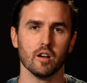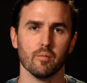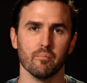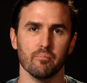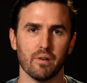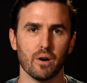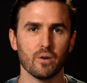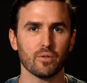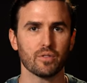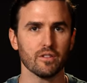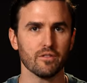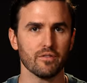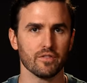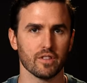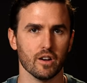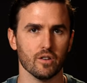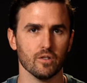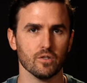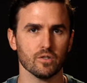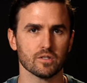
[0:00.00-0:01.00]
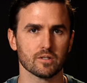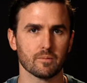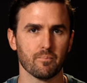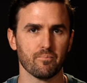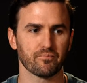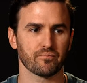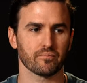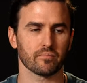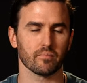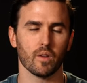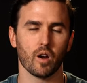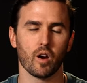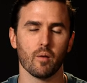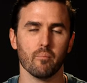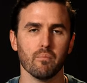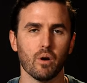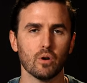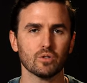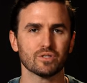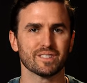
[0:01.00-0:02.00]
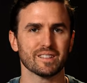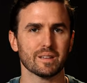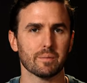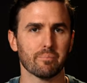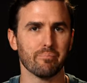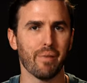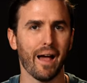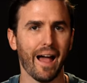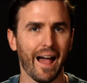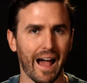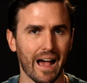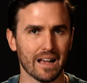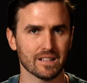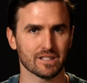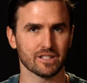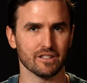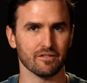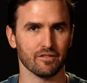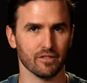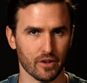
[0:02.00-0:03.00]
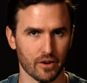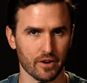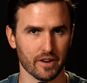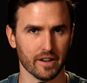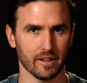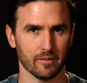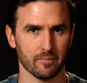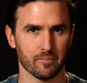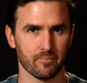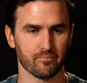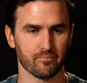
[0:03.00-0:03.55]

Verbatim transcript: Both of those are mostly passive learning.